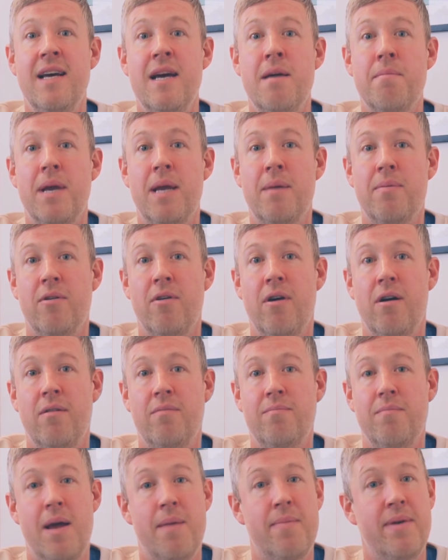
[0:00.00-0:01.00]
people are
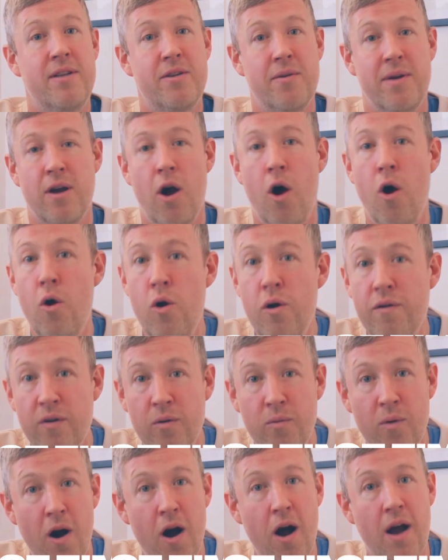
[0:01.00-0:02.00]
maybe doing
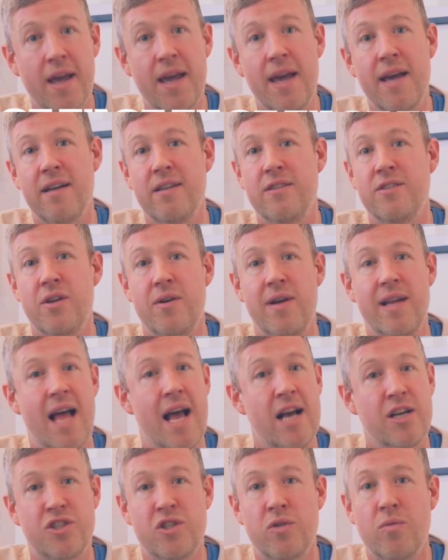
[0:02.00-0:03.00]
overworking and doing
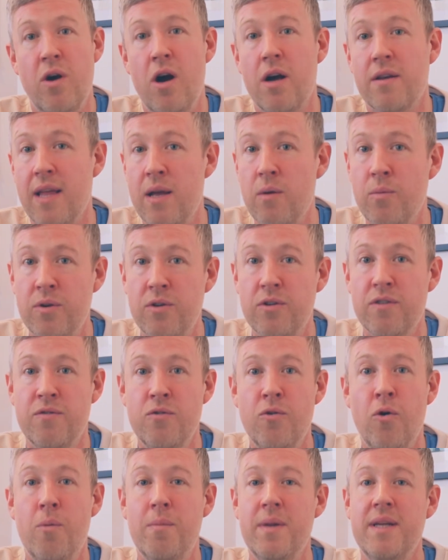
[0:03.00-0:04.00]
extra work they wouldn't have
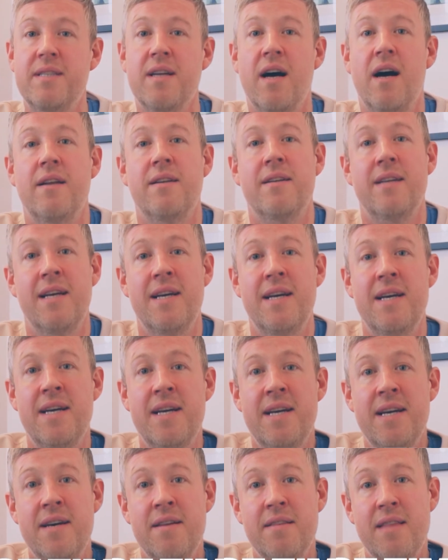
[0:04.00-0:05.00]
normally done,
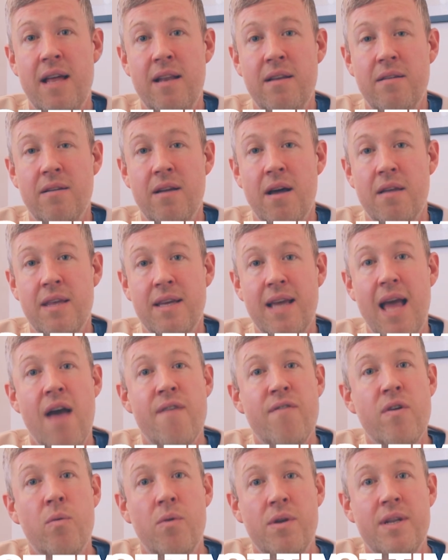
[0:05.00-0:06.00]
then I think
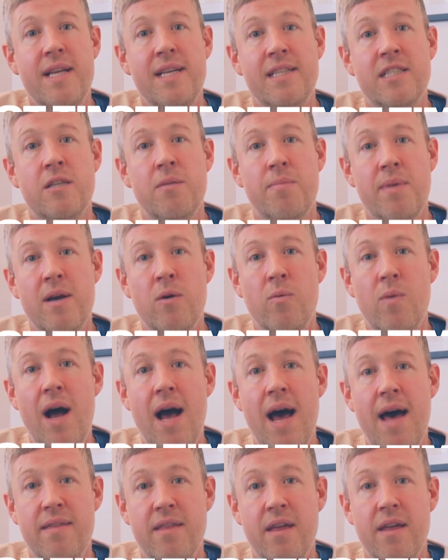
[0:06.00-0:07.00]
everyone needs to be
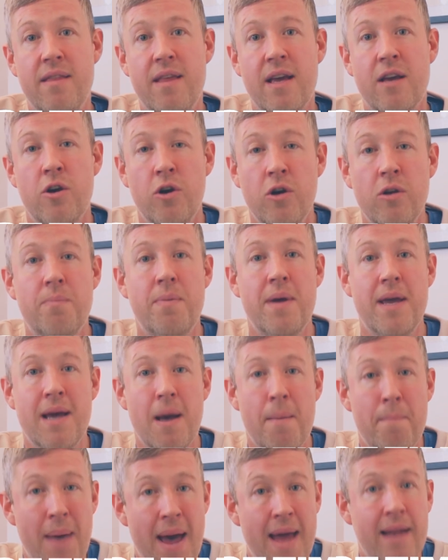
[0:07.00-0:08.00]
aware that there could be
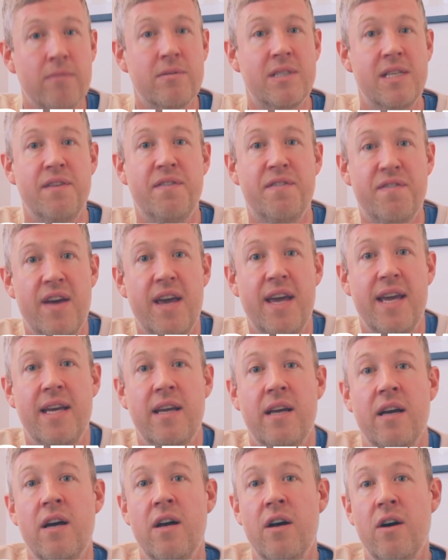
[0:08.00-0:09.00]
a penalty
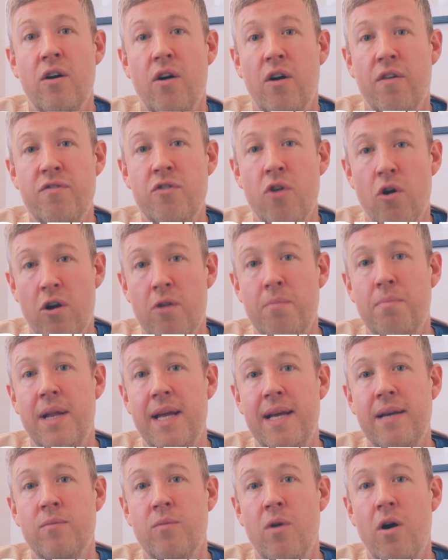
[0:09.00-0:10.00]
fee of not
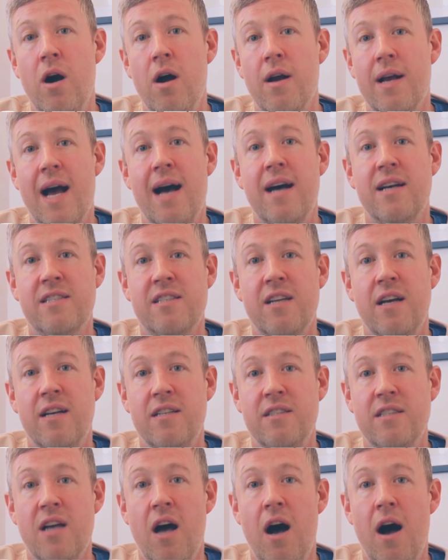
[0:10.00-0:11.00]
completing work at a
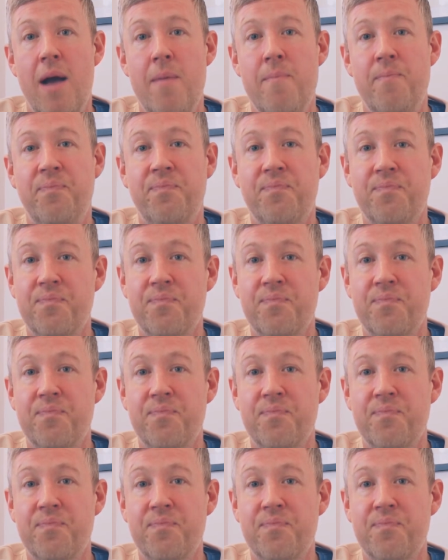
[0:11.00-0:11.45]
certain time.